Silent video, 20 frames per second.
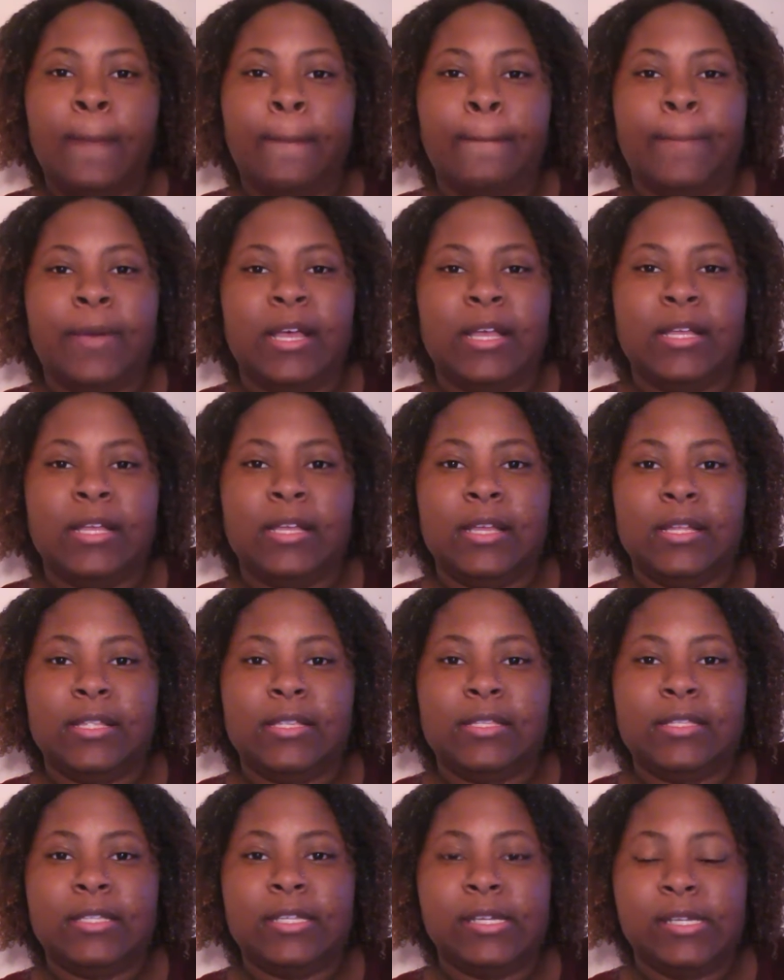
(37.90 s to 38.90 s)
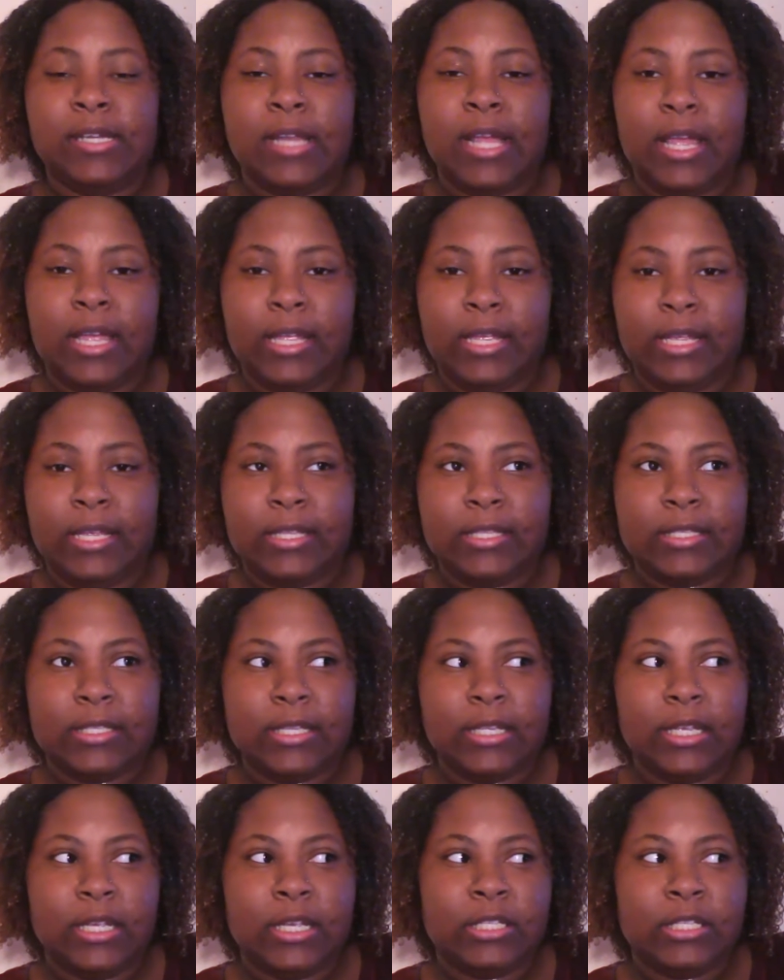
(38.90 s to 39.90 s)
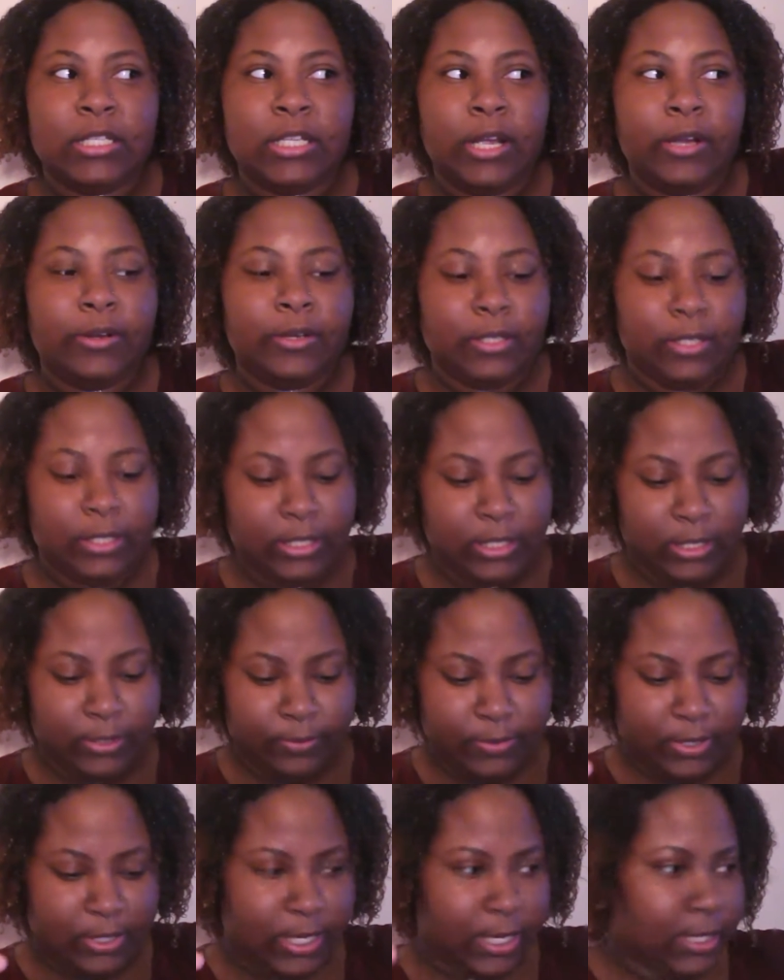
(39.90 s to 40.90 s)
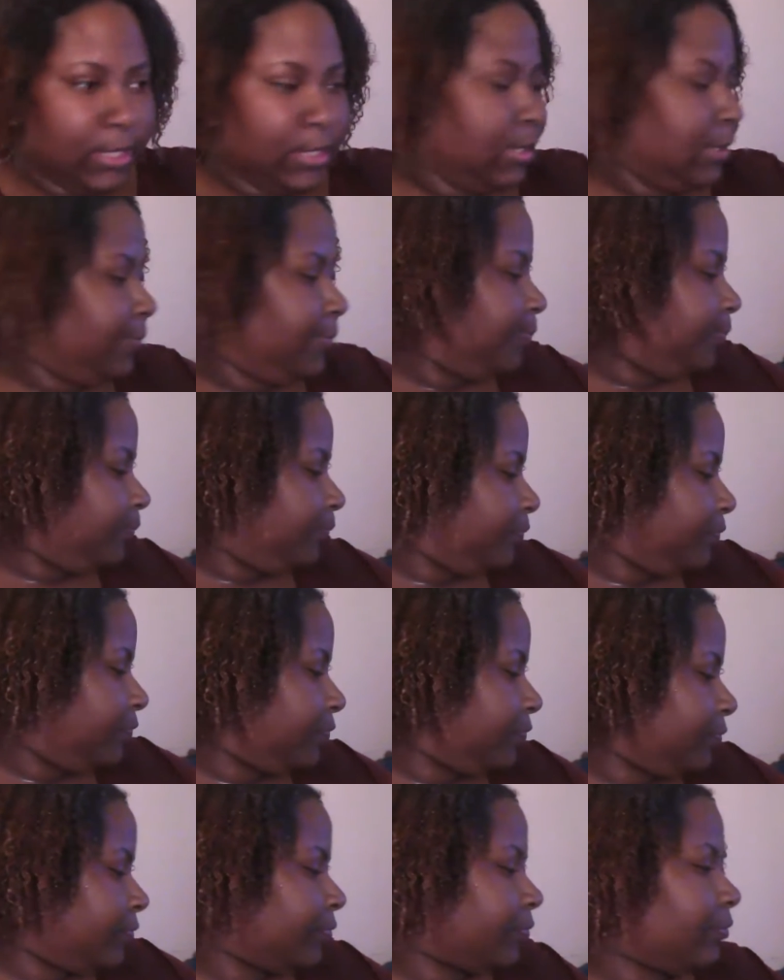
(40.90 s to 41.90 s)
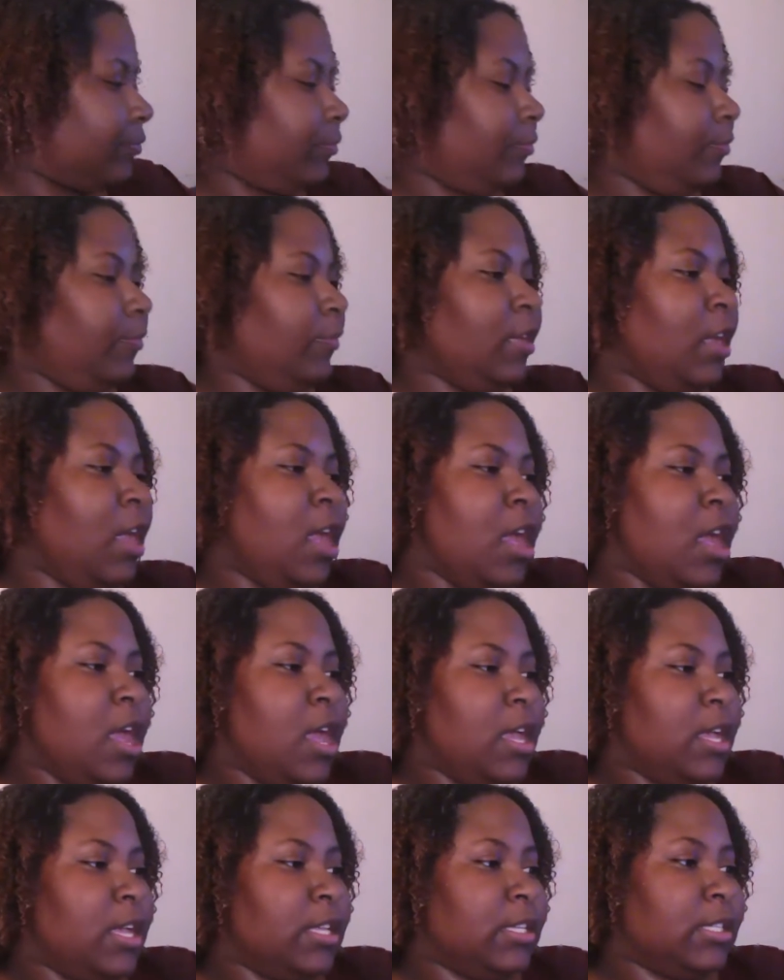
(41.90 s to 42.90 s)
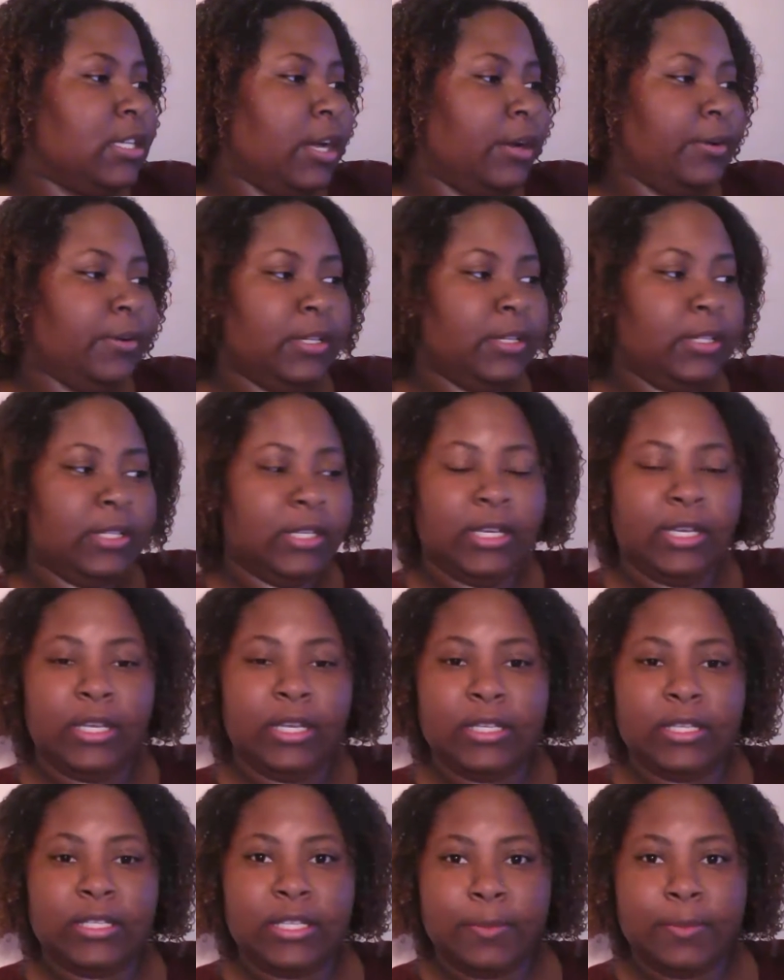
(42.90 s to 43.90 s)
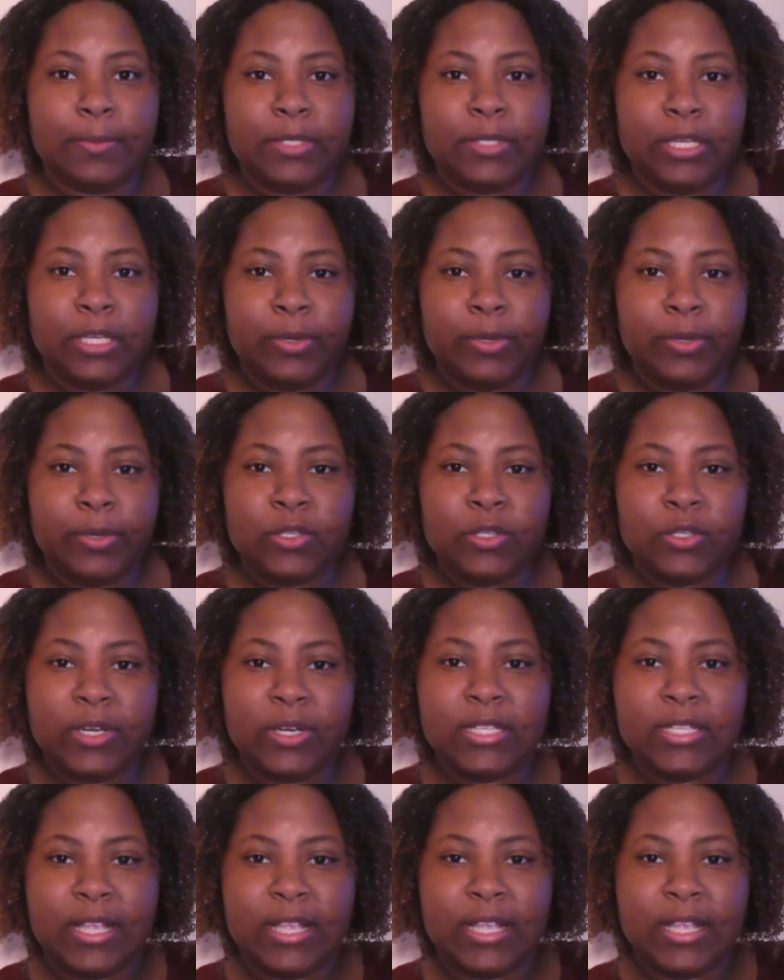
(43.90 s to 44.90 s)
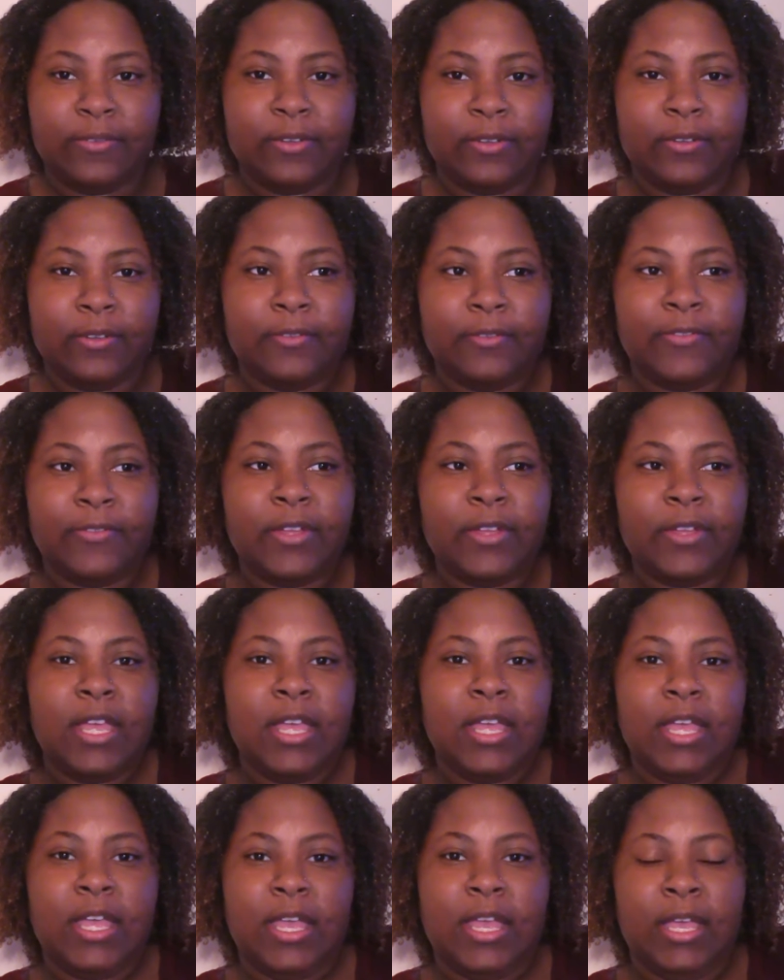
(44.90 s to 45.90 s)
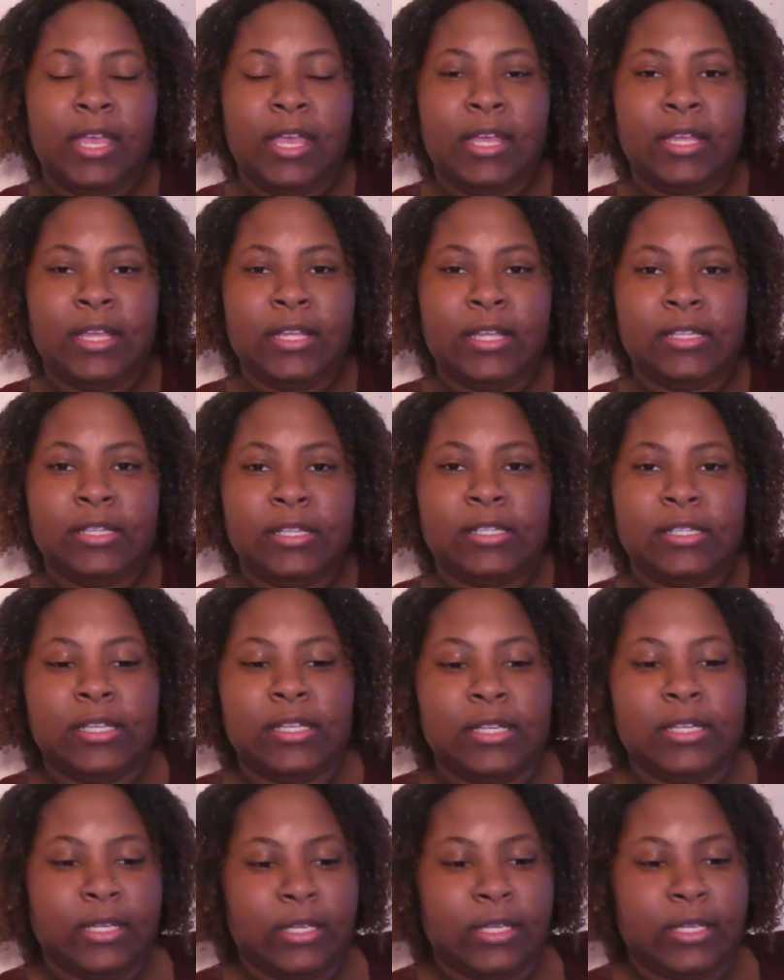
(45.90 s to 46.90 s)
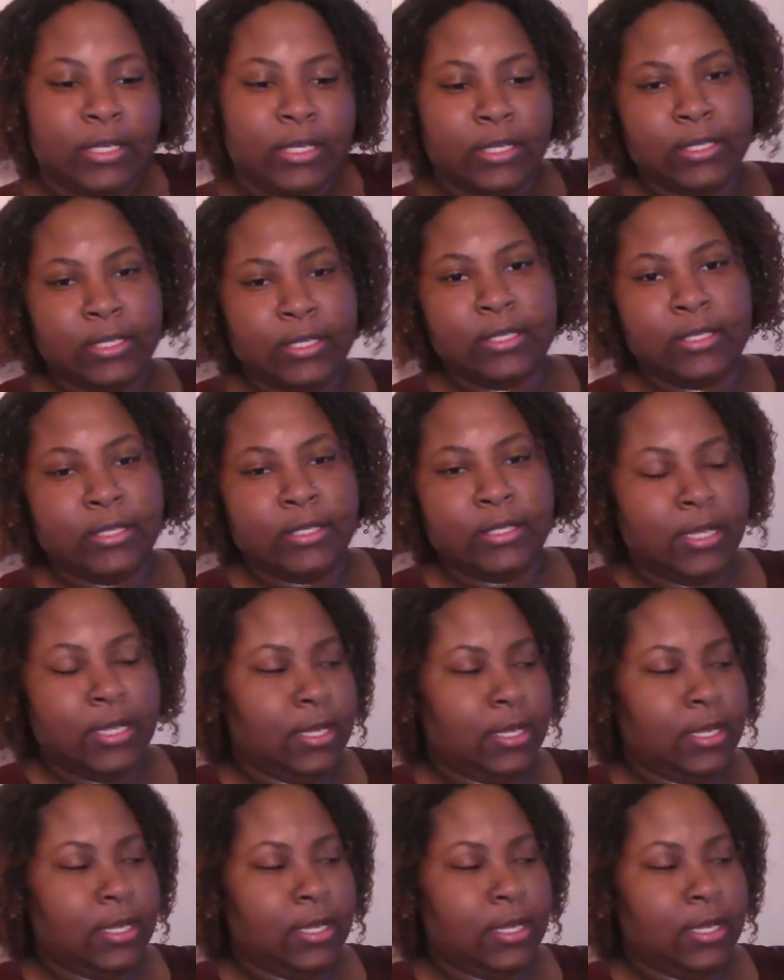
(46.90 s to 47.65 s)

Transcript: but tonight is currently, what day is it? It's currently September 27th and it is